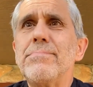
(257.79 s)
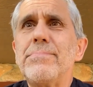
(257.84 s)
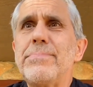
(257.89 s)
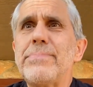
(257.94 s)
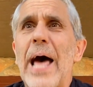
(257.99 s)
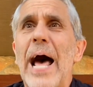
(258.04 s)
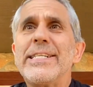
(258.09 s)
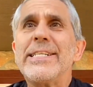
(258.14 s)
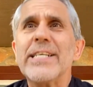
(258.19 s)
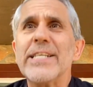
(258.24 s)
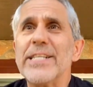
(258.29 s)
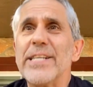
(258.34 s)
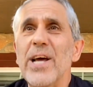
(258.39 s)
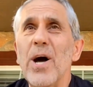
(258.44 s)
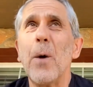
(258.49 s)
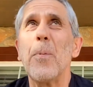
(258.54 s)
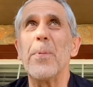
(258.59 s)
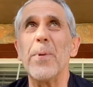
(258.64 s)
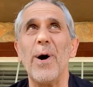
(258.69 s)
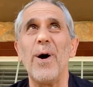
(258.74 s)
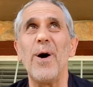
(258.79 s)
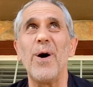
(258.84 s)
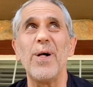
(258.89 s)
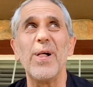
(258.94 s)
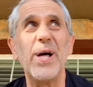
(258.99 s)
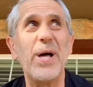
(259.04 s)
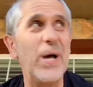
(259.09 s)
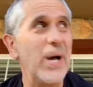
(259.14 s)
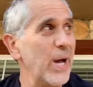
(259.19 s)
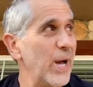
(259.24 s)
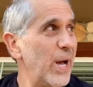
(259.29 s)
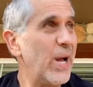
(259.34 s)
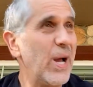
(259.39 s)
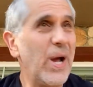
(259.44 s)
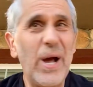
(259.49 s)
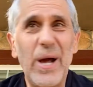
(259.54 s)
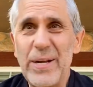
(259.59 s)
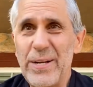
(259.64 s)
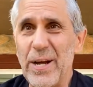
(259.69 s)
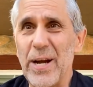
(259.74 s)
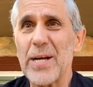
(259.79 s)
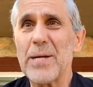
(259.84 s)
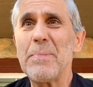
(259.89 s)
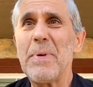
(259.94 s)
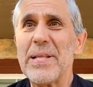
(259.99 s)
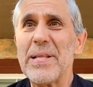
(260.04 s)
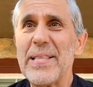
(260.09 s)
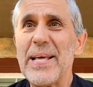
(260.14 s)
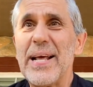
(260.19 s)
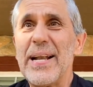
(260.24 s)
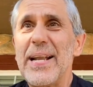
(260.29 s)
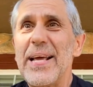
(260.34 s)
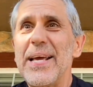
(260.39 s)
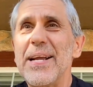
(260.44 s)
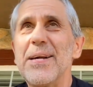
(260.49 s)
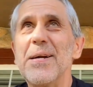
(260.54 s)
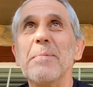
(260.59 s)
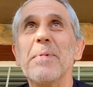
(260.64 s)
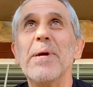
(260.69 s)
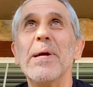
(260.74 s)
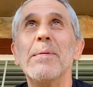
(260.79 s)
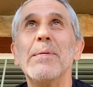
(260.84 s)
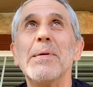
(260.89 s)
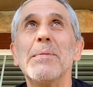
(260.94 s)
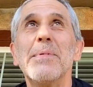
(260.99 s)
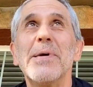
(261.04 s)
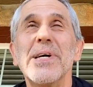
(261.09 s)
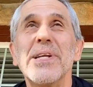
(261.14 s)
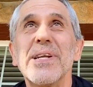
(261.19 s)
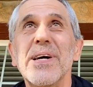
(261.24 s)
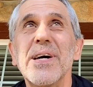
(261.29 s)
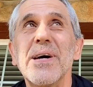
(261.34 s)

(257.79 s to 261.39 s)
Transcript: That didn't help at all. Talk about that later, maybe, but.